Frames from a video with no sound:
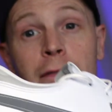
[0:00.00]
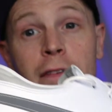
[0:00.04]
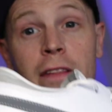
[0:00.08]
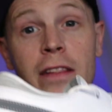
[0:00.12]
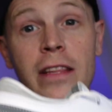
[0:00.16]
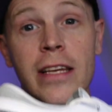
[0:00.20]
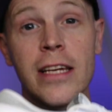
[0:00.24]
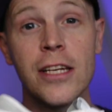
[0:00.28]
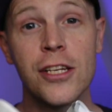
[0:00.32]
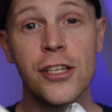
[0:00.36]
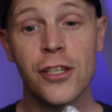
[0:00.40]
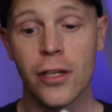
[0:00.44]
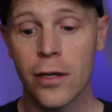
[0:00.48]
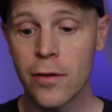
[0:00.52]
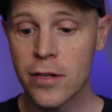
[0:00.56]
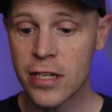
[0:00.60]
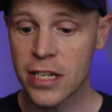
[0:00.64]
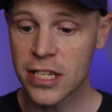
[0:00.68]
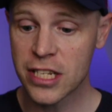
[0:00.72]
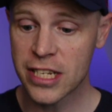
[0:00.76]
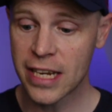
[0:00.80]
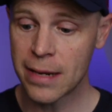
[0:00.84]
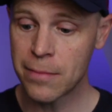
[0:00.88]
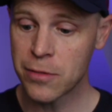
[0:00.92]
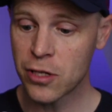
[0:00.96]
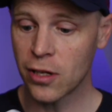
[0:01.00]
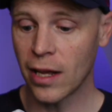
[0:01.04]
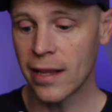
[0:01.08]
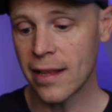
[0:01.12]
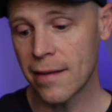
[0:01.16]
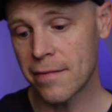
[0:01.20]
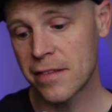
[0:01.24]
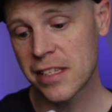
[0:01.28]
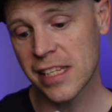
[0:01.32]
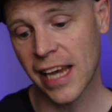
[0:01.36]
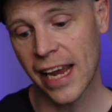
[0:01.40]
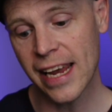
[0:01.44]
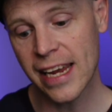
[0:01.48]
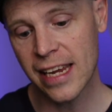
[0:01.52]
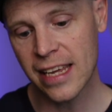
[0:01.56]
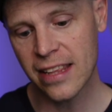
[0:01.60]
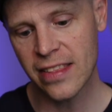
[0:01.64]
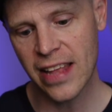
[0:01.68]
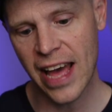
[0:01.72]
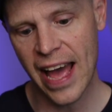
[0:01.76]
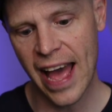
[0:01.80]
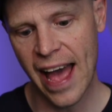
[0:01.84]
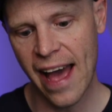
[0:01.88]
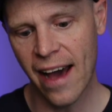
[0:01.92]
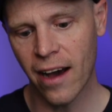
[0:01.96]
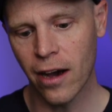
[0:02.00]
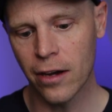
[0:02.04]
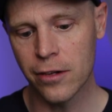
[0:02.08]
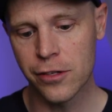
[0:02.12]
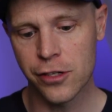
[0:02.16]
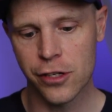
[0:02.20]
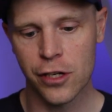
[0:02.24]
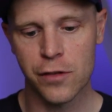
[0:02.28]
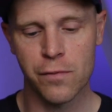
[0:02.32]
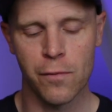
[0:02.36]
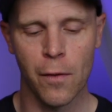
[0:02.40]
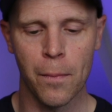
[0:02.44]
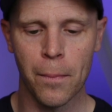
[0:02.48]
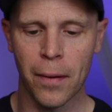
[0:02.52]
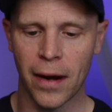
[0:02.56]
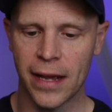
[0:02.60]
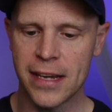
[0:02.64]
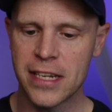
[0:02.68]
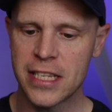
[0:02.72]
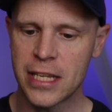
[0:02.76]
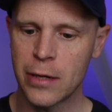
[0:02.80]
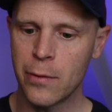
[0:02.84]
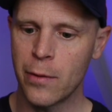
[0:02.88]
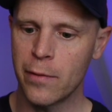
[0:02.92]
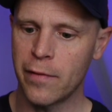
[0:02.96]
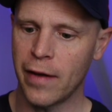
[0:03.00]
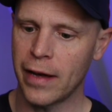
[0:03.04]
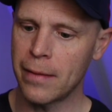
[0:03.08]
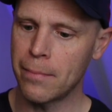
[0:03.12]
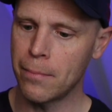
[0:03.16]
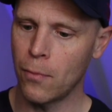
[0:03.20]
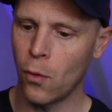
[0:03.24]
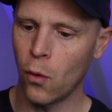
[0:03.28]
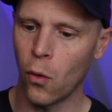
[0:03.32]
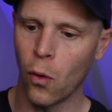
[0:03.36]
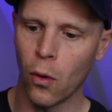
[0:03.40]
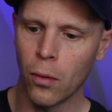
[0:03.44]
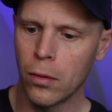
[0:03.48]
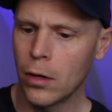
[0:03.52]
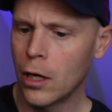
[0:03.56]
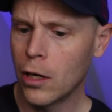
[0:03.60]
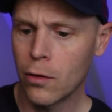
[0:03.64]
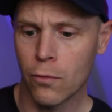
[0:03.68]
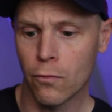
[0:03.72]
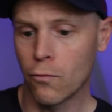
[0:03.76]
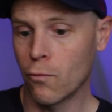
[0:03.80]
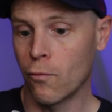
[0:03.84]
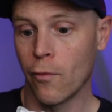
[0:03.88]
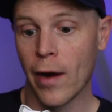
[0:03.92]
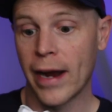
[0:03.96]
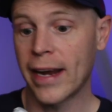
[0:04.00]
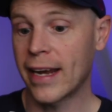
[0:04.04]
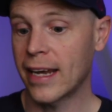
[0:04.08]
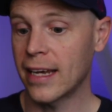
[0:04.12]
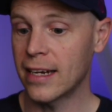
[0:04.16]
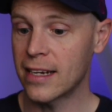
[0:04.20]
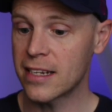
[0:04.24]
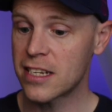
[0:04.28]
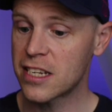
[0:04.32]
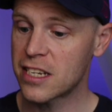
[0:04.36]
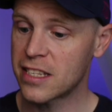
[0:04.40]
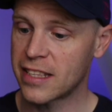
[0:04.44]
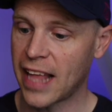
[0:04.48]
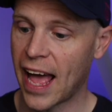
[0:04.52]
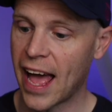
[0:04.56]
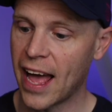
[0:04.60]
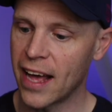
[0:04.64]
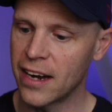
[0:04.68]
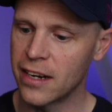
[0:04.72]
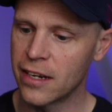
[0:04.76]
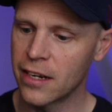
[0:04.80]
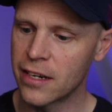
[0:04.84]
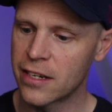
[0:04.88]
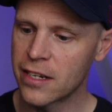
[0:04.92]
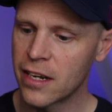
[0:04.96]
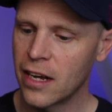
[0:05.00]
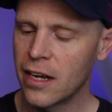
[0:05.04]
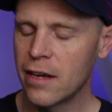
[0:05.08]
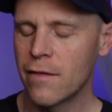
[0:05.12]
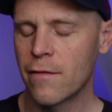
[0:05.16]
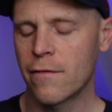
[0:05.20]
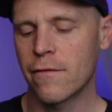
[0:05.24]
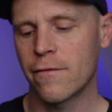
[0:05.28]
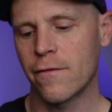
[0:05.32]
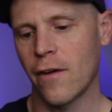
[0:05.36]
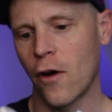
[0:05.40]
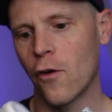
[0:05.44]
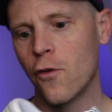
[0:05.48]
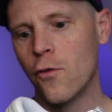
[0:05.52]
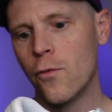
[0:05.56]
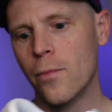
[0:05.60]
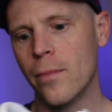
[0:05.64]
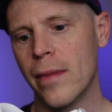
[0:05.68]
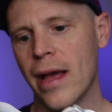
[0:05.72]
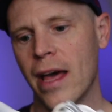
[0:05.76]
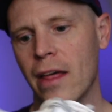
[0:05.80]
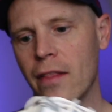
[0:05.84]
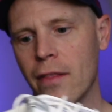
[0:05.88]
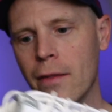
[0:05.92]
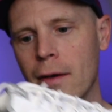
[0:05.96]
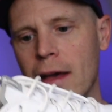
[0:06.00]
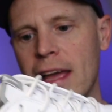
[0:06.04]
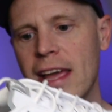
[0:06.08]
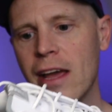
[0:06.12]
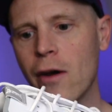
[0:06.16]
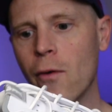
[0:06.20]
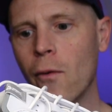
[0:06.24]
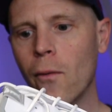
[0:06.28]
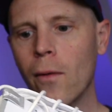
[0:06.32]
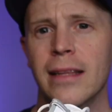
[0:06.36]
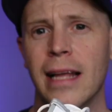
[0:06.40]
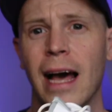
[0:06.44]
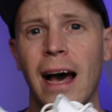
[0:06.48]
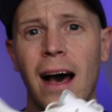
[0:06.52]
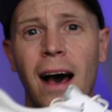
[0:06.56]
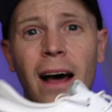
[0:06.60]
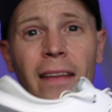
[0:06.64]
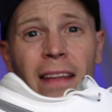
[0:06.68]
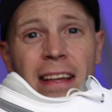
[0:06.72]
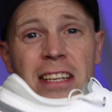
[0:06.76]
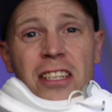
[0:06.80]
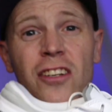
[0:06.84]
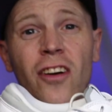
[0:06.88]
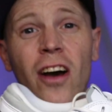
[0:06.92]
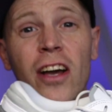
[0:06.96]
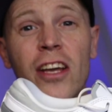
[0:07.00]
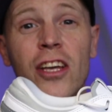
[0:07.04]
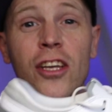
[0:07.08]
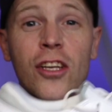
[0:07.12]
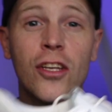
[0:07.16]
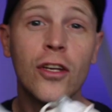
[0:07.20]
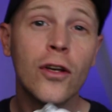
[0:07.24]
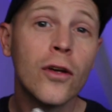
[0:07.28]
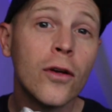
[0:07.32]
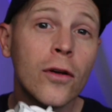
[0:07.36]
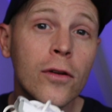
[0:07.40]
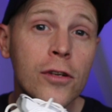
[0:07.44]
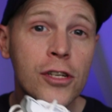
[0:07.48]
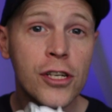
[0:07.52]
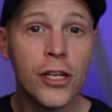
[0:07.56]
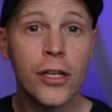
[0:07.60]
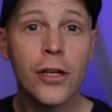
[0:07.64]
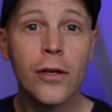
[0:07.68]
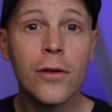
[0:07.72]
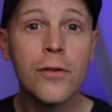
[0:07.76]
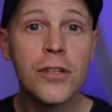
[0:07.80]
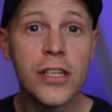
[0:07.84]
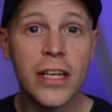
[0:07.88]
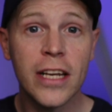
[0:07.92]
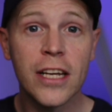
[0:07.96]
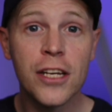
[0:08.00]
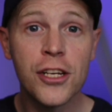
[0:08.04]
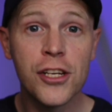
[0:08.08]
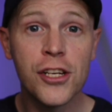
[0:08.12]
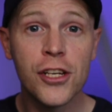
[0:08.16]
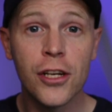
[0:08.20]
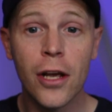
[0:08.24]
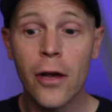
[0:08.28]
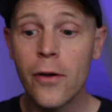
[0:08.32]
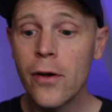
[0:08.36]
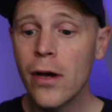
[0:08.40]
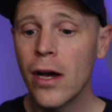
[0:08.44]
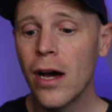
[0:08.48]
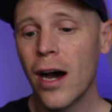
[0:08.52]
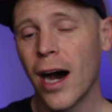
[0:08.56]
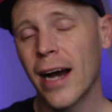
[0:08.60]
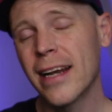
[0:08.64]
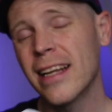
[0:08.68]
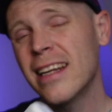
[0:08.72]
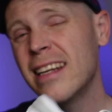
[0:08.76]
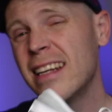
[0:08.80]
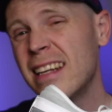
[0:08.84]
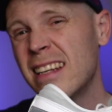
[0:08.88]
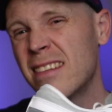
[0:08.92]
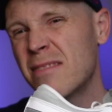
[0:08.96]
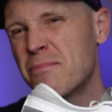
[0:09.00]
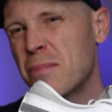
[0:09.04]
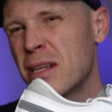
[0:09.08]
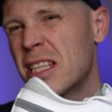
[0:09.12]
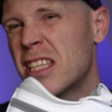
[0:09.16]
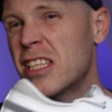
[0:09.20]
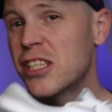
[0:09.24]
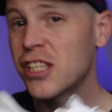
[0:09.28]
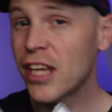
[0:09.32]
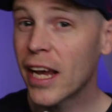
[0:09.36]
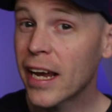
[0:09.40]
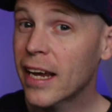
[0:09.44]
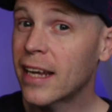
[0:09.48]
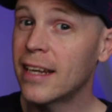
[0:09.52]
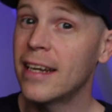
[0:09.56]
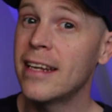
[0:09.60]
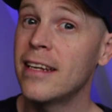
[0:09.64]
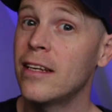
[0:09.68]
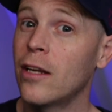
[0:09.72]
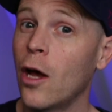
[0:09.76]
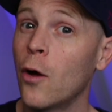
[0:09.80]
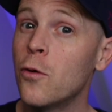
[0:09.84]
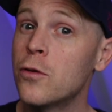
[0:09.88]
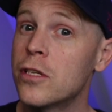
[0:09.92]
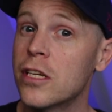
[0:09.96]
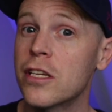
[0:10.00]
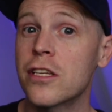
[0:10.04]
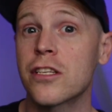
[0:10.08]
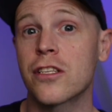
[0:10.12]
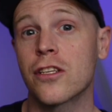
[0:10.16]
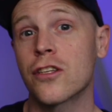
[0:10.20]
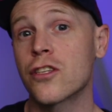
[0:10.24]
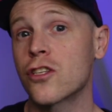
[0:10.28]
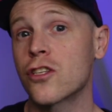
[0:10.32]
For these shoes, it seems like they've taken that out and just replaced it with a more regular standard foam at the heel. Now, that's not a huge, huge issue. I didn't particularly notice the